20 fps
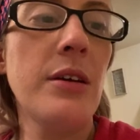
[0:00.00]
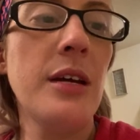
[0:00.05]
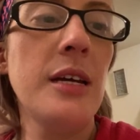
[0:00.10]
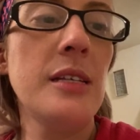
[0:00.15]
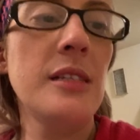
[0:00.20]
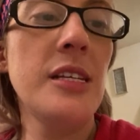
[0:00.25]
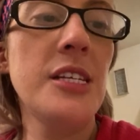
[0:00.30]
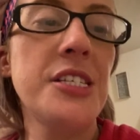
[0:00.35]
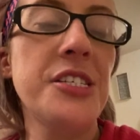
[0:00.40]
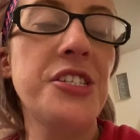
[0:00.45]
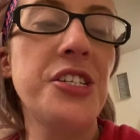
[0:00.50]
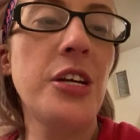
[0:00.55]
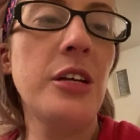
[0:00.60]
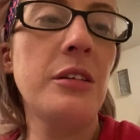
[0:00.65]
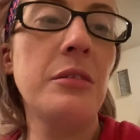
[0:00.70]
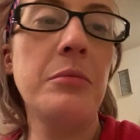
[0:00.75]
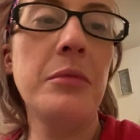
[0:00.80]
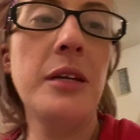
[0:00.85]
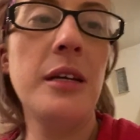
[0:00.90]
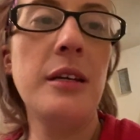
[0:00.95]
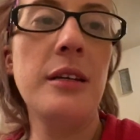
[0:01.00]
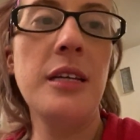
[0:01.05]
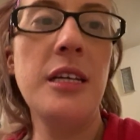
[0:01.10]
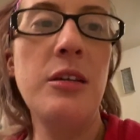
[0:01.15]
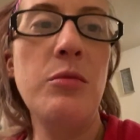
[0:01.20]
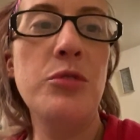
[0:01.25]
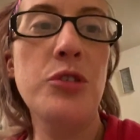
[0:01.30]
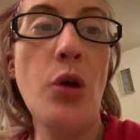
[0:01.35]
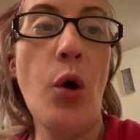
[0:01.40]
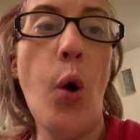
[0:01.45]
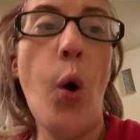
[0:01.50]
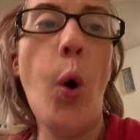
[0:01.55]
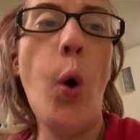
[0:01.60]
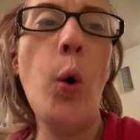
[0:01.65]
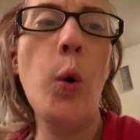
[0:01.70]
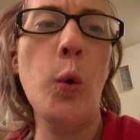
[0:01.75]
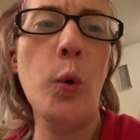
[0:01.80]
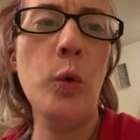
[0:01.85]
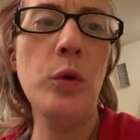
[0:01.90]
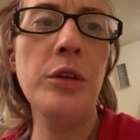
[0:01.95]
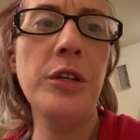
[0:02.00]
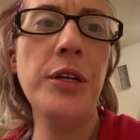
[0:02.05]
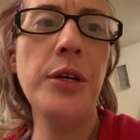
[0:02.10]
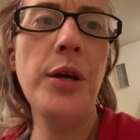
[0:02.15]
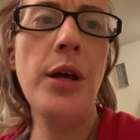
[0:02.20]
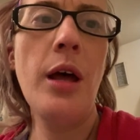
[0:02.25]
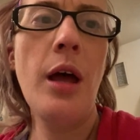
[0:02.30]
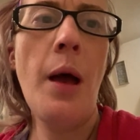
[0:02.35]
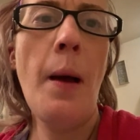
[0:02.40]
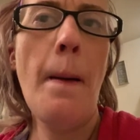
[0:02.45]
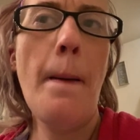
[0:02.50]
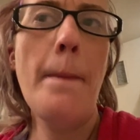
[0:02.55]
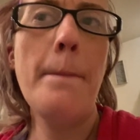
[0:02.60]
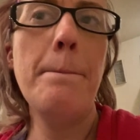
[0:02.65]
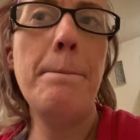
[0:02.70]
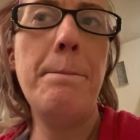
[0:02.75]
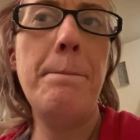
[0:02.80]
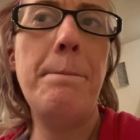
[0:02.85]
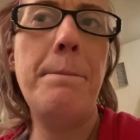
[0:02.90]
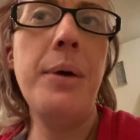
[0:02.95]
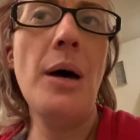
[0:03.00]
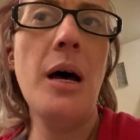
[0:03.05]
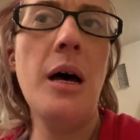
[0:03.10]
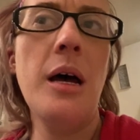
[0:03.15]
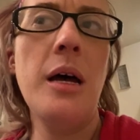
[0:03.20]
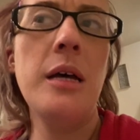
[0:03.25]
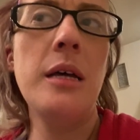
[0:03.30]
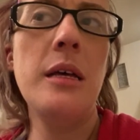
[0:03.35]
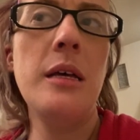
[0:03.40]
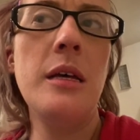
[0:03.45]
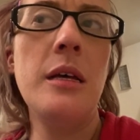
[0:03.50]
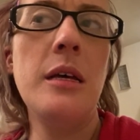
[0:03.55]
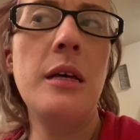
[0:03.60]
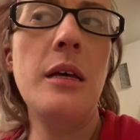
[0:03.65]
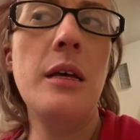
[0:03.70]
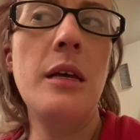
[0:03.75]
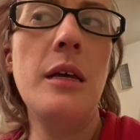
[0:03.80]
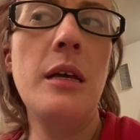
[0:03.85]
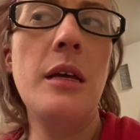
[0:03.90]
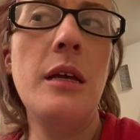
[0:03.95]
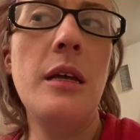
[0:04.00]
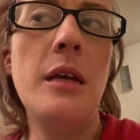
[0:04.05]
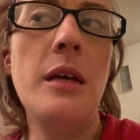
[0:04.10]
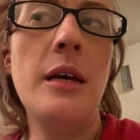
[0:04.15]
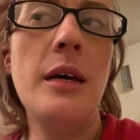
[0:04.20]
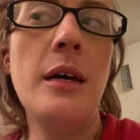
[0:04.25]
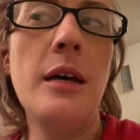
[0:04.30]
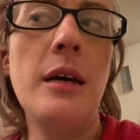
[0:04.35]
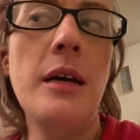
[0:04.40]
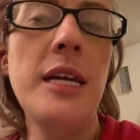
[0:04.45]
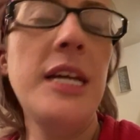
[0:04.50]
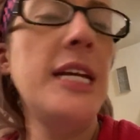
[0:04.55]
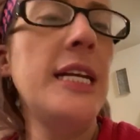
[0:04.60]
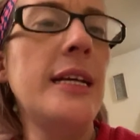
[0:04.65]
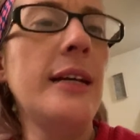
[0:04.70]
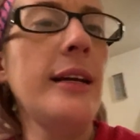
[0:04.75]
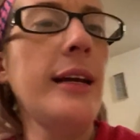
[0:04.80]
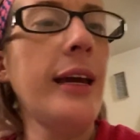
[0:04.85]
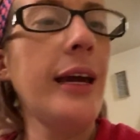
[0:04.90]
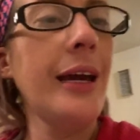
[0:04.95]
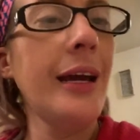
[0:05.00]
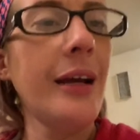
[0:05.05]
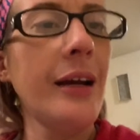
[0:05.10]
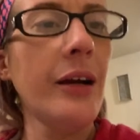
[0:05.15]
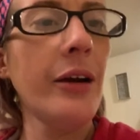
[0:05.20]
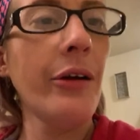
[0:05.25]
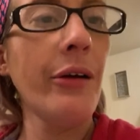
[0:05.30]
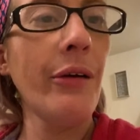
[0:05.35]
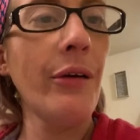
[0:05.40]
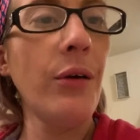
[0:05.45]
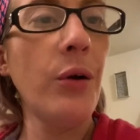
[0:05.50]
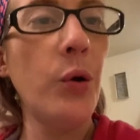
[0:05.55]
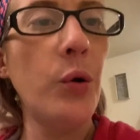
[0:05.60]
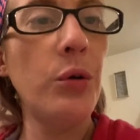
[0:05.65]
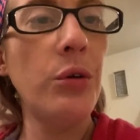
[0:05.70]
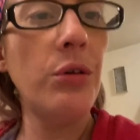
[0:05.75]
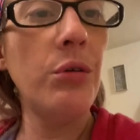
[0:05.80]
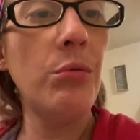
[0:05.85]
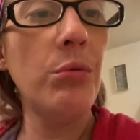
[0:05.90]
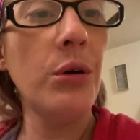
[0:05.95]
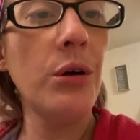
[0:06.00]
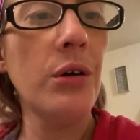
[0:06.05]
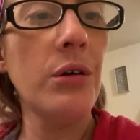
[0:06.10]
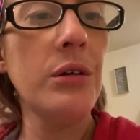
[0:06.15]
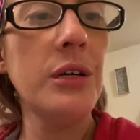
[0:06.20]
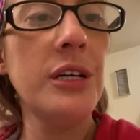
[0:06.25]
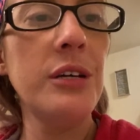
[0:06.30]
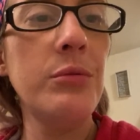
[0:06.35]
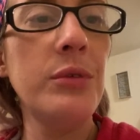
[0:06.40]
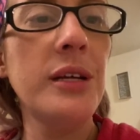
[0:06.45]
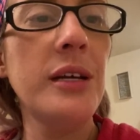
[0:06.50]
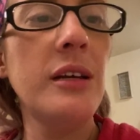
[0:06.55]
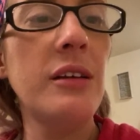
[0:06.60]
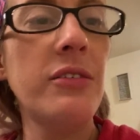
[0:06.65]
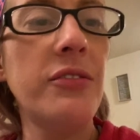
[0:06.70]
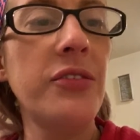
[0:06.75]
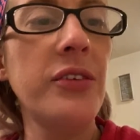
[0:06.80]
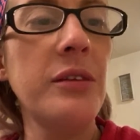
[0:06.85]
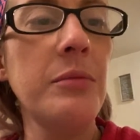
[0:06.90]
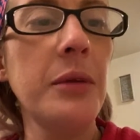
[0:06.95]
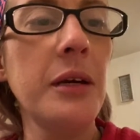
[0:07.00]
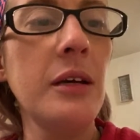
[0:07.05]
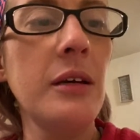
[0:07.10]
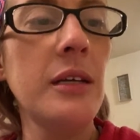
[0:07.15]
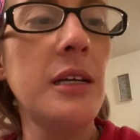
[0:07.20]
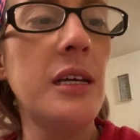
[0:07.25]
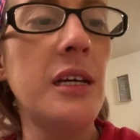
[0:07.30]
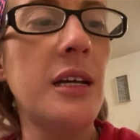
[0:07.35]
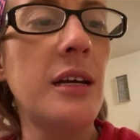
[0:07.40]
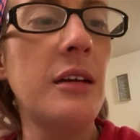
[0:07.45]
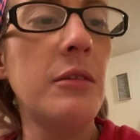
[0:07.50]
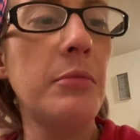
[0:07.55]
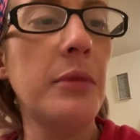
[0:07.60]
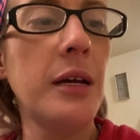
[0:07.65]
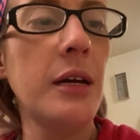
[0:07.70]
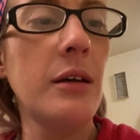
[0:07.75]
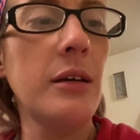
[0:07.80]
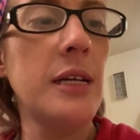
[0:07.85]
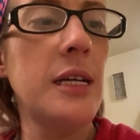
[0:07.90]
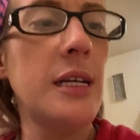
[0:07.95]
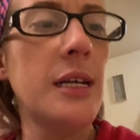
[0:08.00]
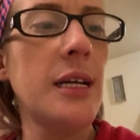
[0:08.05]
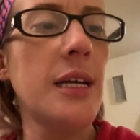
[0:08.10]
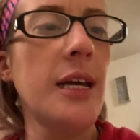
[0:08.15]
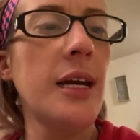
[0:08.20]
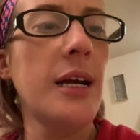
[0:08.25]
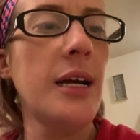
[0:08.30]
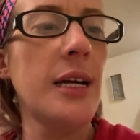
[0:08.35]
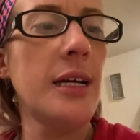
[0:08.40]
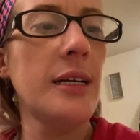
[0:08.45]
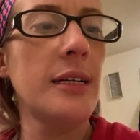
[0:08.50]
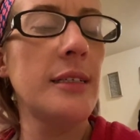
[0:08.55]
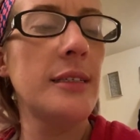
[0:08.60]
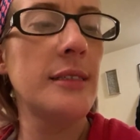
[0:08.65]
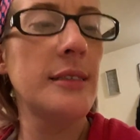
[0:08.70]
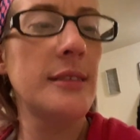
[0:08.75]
And this gentleman, he was old, but he didn't care who you were. He would hit a female, he'd hit a male. He didn't care.